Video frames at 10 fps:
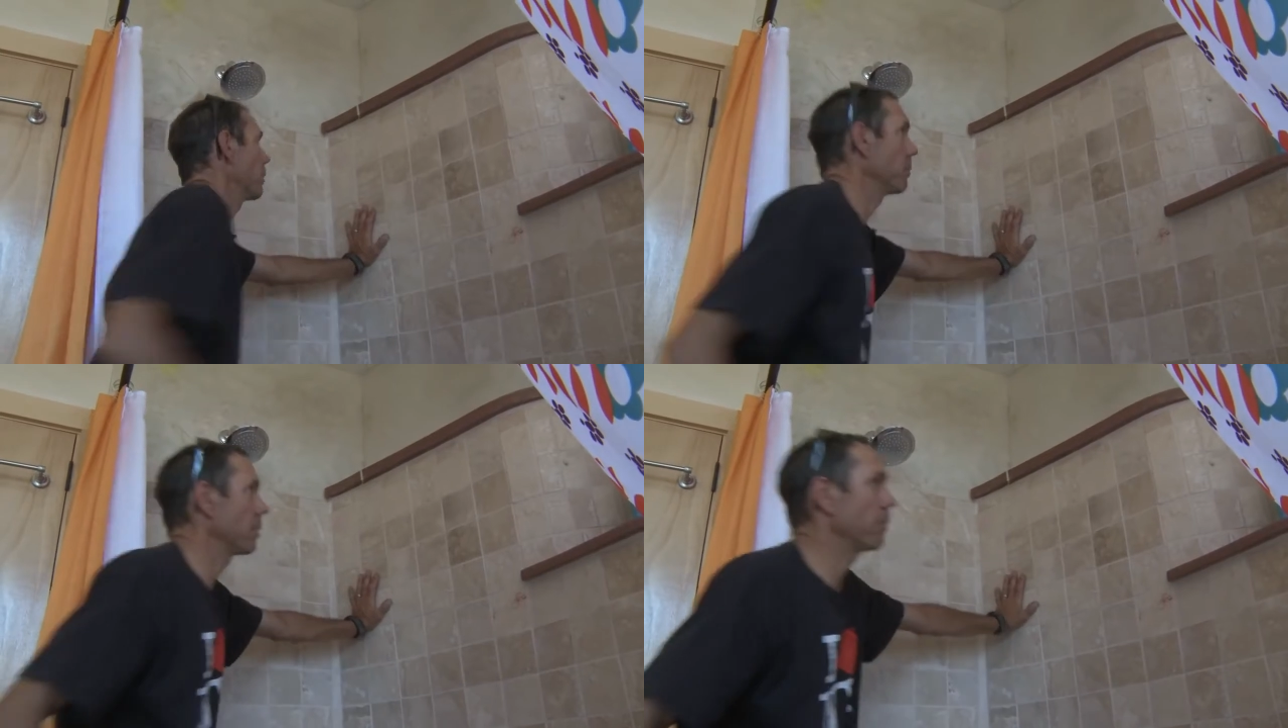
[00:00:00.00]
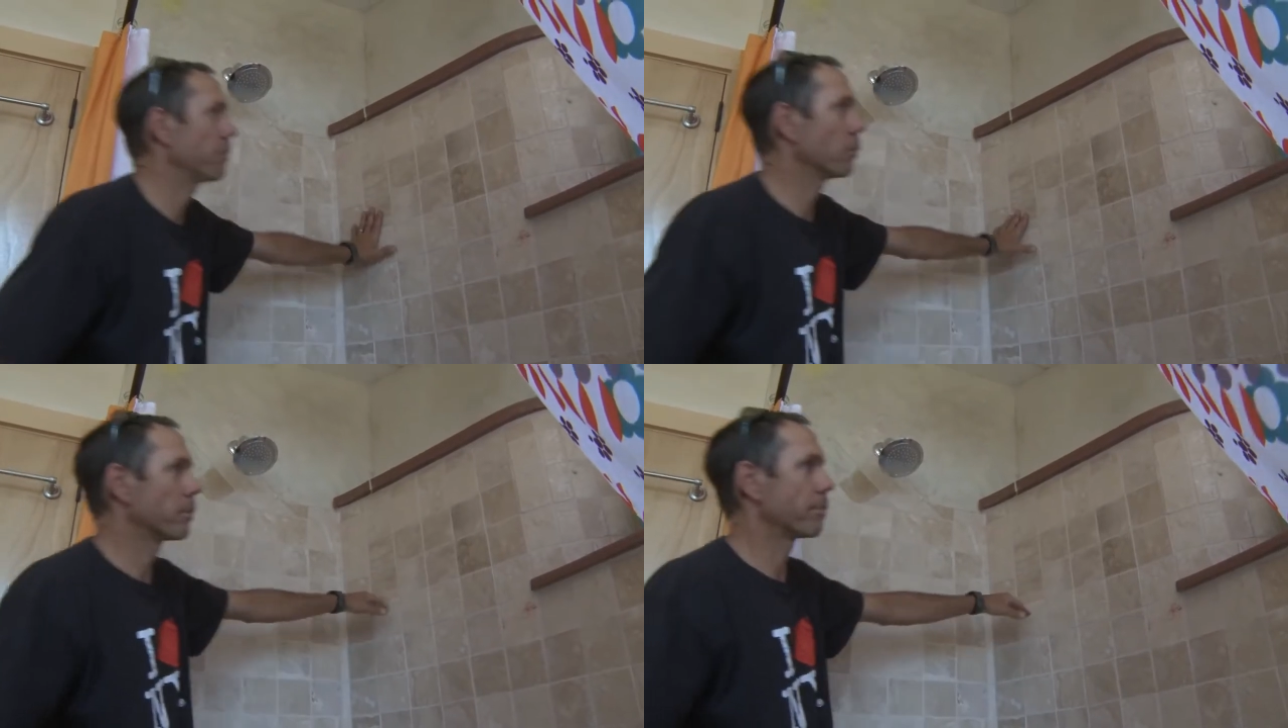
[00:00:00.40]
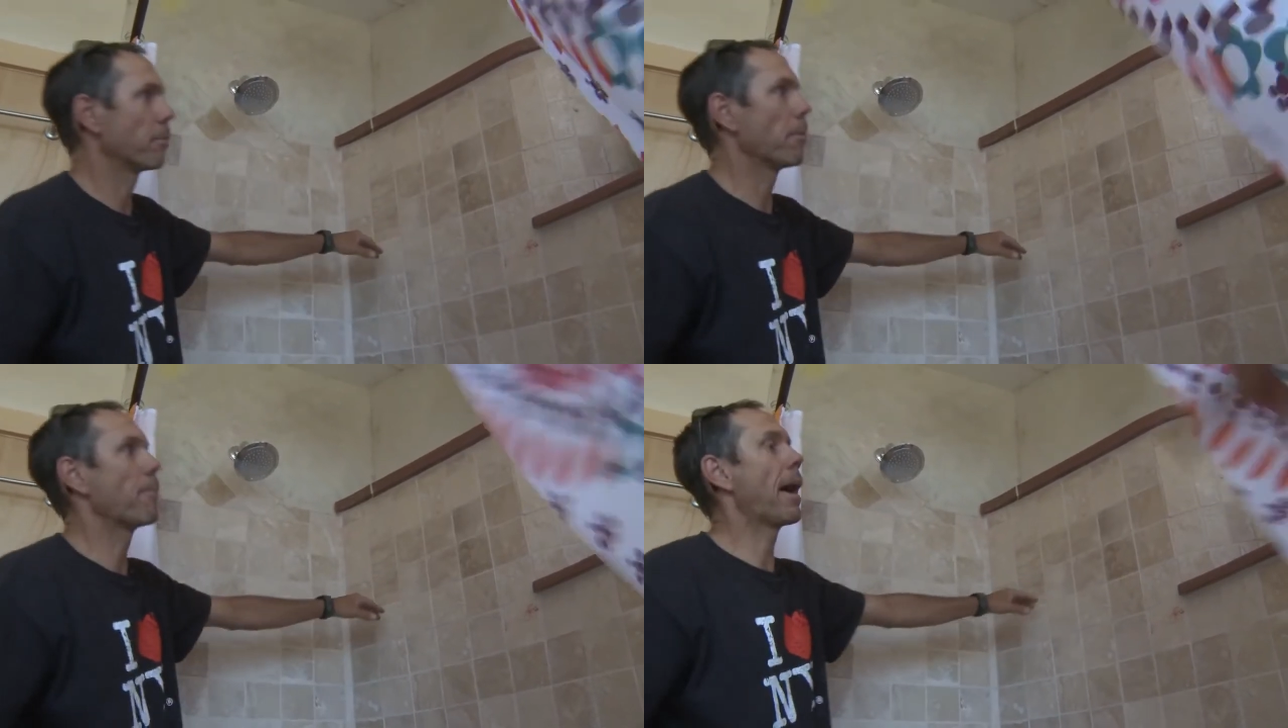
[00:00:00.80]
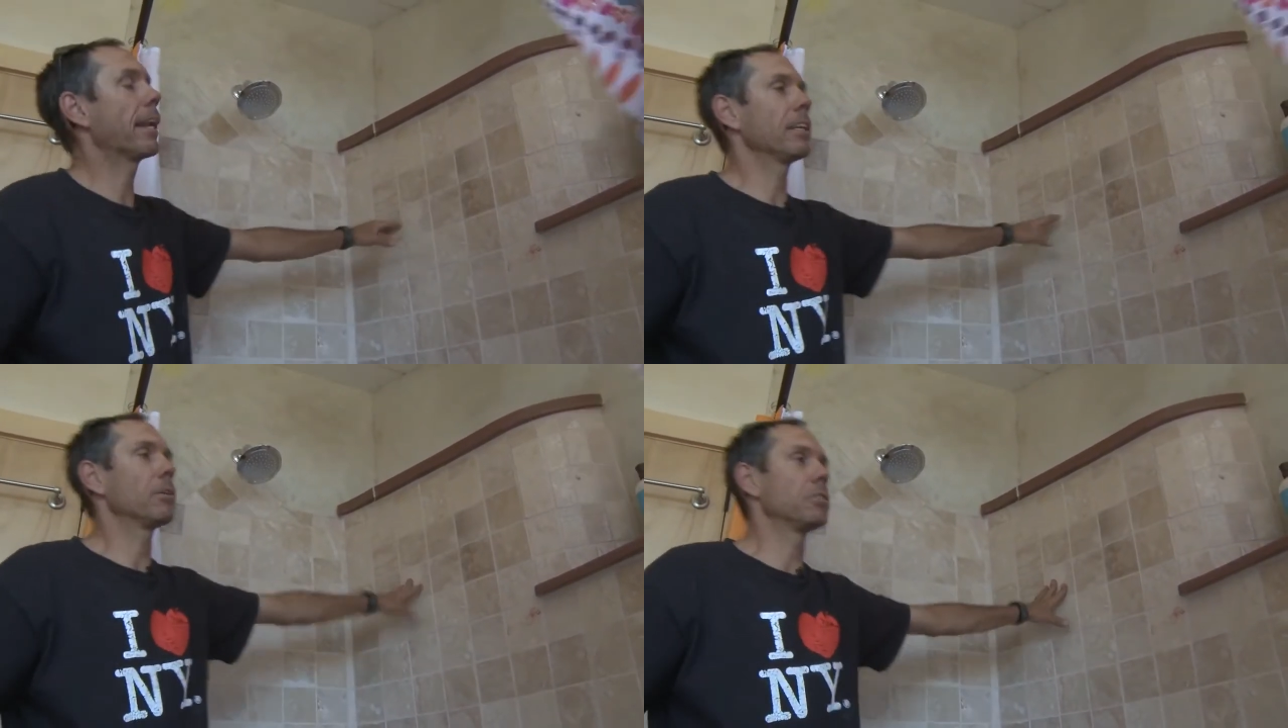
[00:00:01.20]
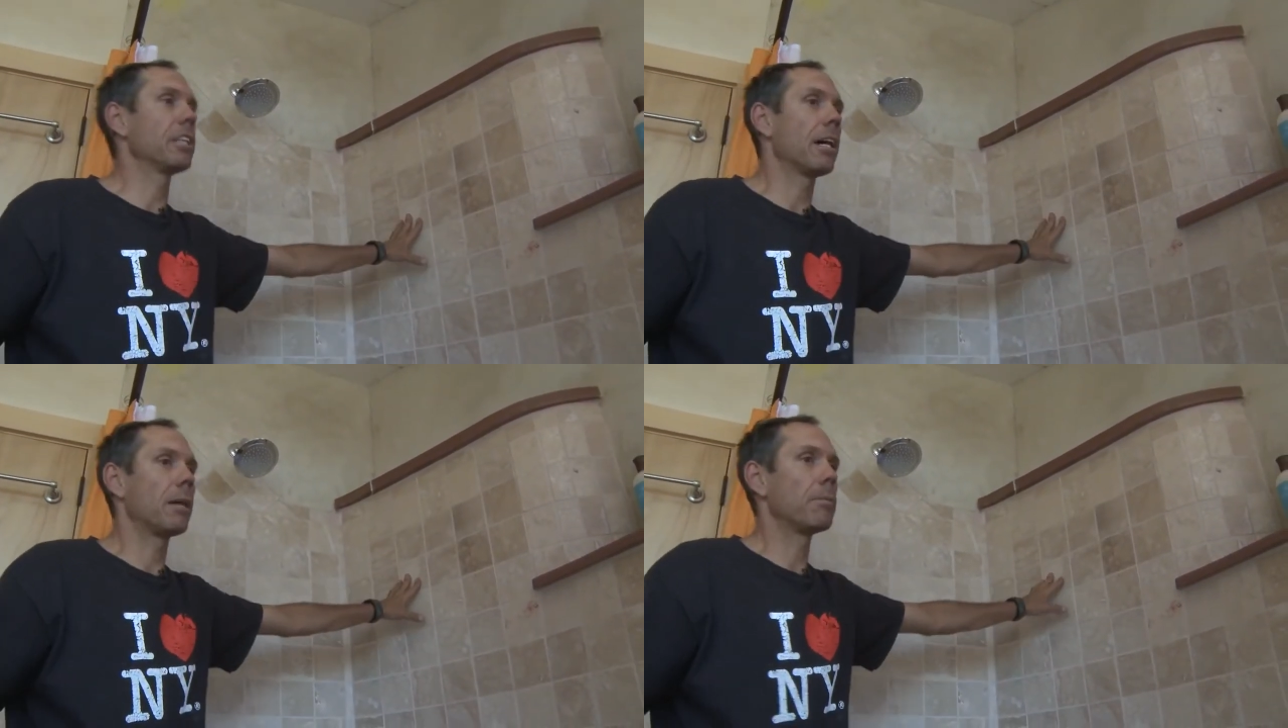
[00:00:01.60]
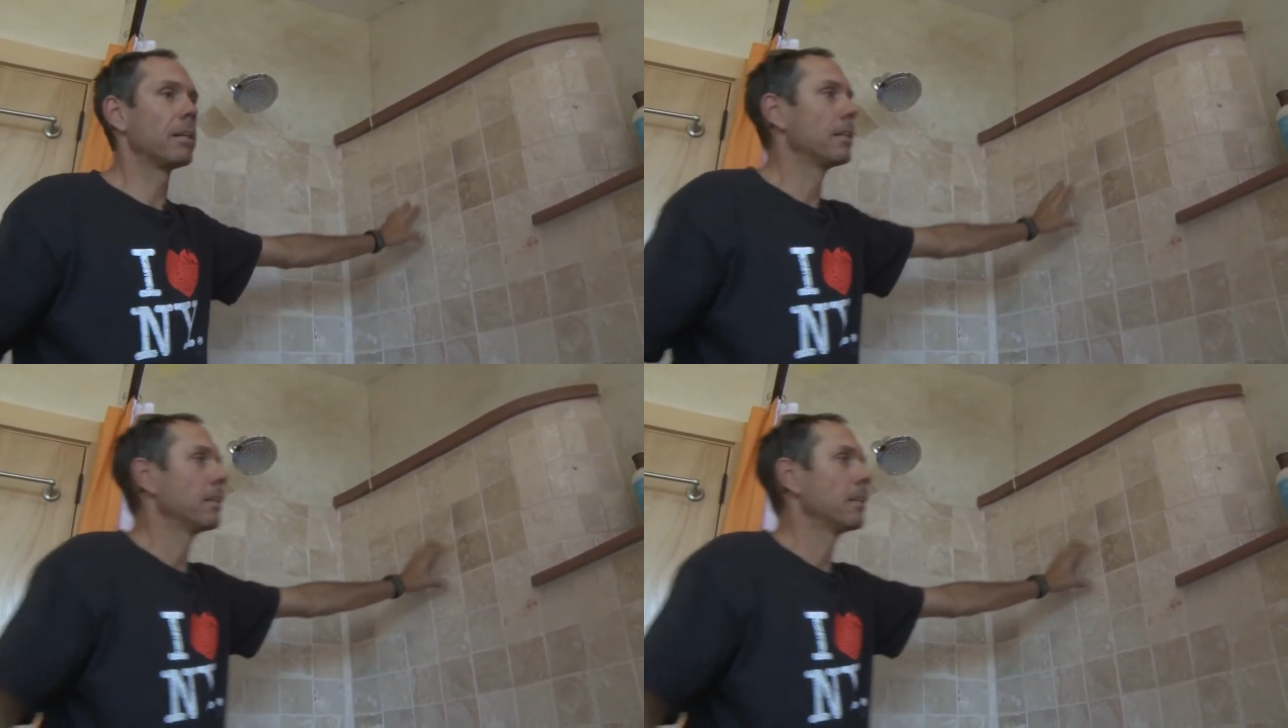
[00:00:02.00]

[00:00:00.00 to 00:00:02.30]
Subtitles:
that was left over from a patio job